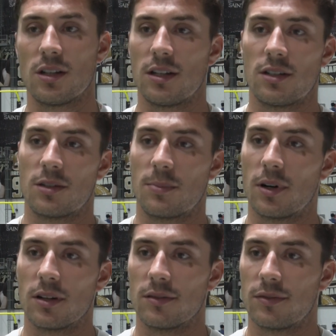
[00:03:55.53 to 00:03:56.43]
and that's just
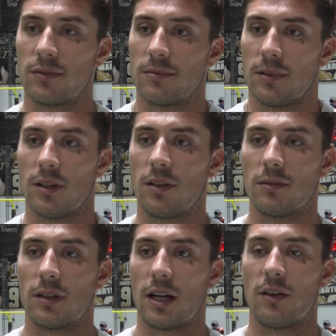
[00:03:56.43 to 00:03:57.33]
part of you know
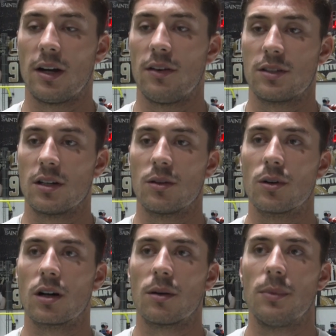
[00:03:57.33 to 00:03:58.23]
how how it's going to work.